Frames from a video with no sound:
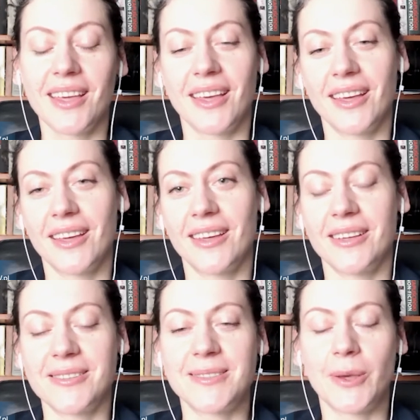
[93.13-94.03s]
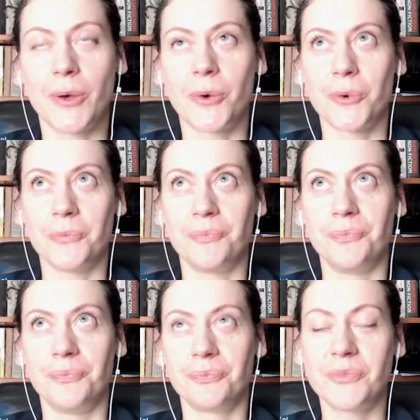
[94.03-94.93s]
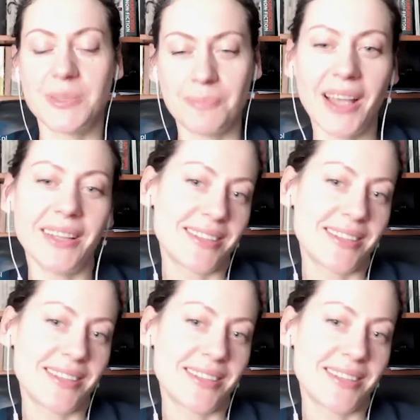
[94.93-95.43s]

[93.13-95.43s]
Despite